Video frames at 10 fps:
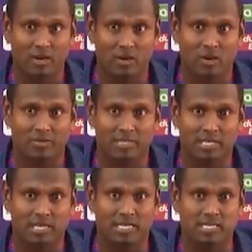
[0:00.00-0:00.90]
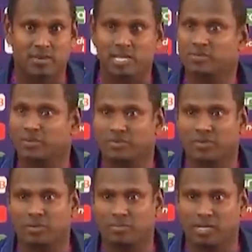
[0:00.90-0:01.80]
obviously disgraceful
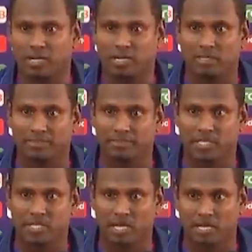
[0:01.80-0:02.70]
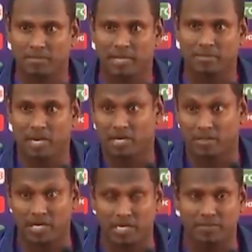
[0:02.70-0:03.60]
from Shakib and
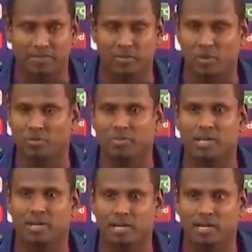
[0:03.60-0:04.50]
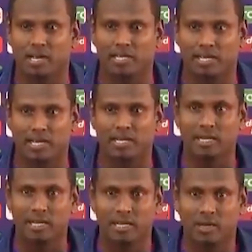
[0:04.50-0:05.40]
Bangladesh if they want to play cricket like that.
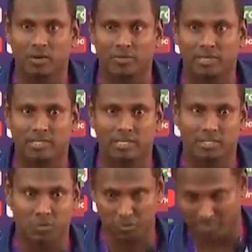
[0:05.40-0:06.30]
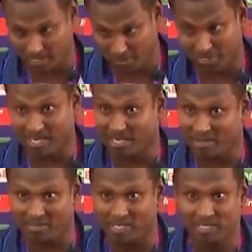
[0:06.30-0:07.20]
Obviously stoop down to that
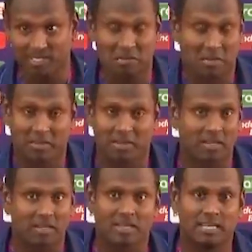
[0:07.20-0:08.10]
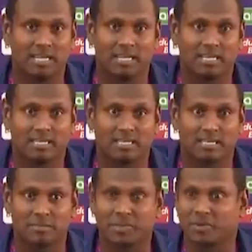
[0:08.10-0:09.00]
level, I think there's
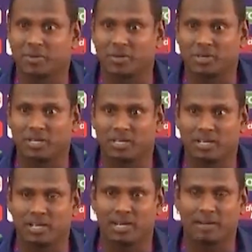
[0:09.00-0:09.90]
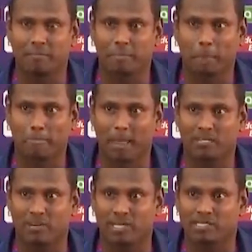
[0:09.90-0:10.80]
something wrong
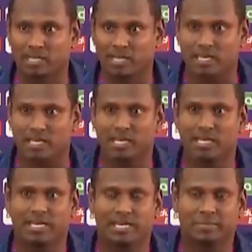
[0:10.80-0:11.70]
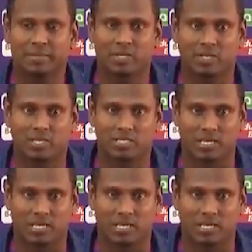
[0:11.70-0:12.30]
drastically. Because,